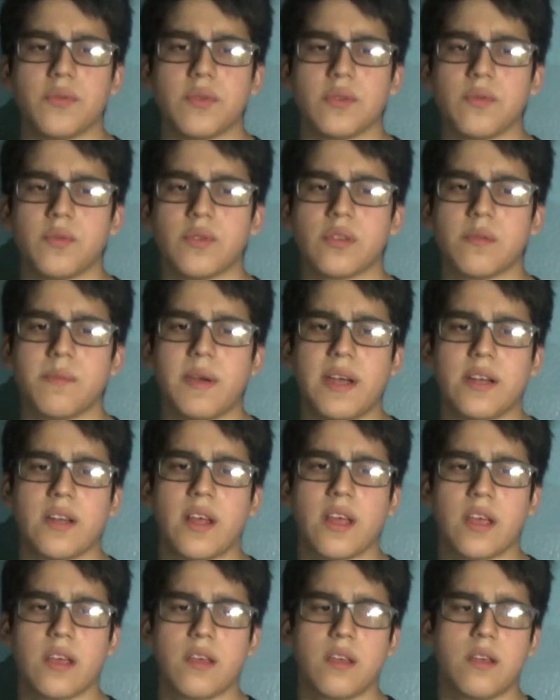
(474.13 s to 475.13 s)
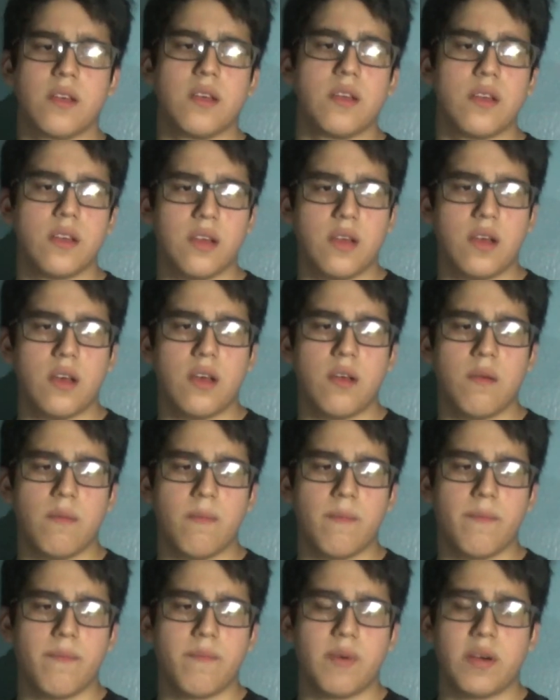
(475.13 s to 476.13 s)
It was a bad day,
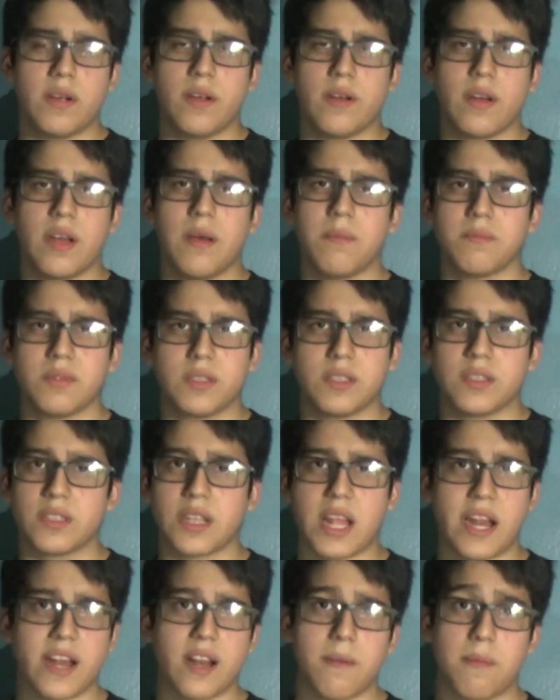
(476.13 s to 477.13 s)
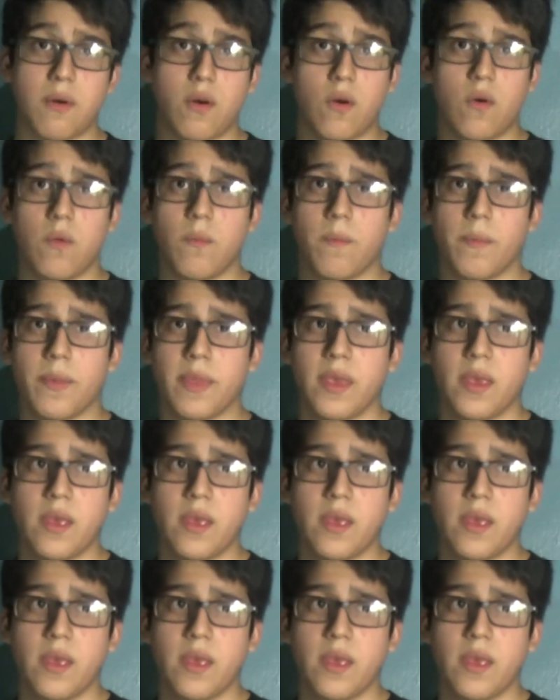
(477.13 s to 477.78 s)
but I'm just glad I'm home.